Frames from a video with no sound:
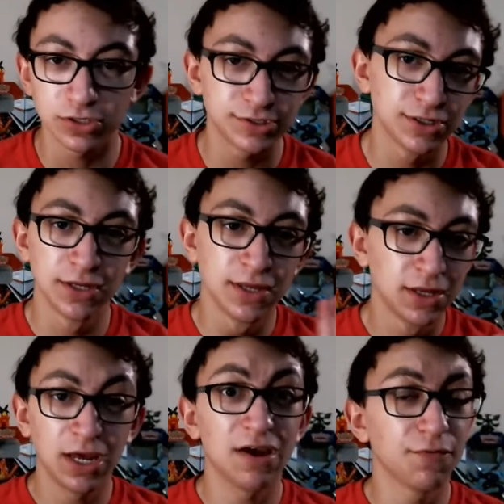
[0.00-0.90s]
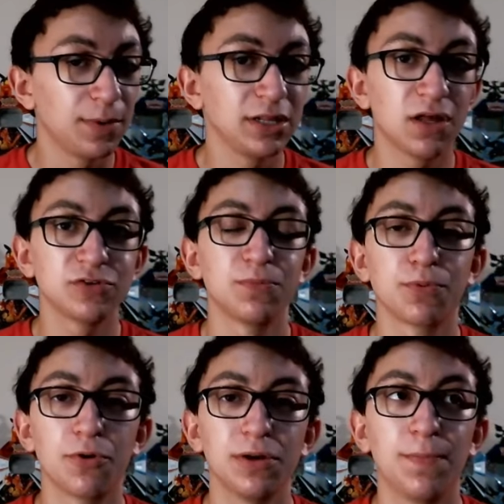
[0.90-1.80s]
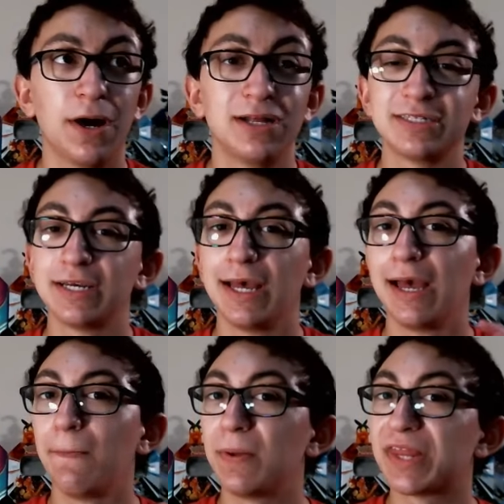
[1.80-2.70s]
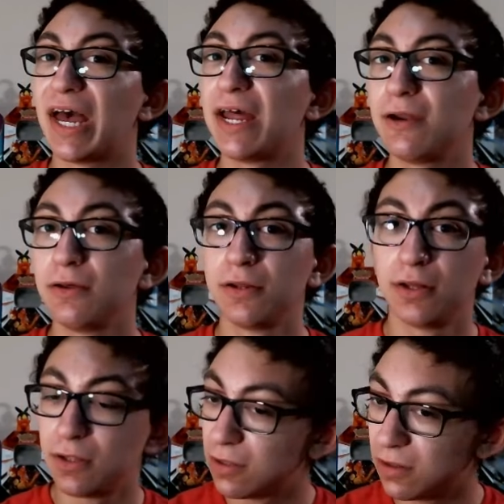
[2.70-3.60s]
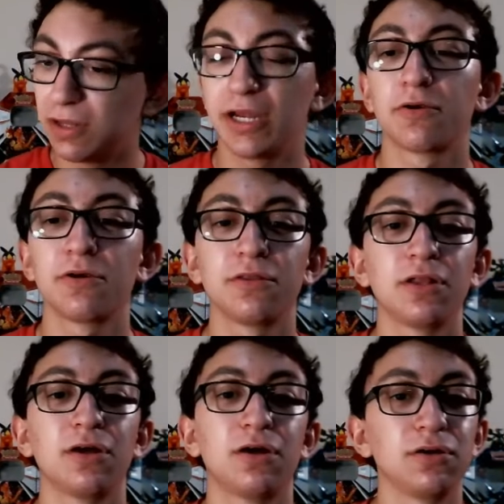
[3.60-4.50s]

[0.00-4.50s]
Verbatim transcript: because everybody loves Unbroken Bonds. But then later in the,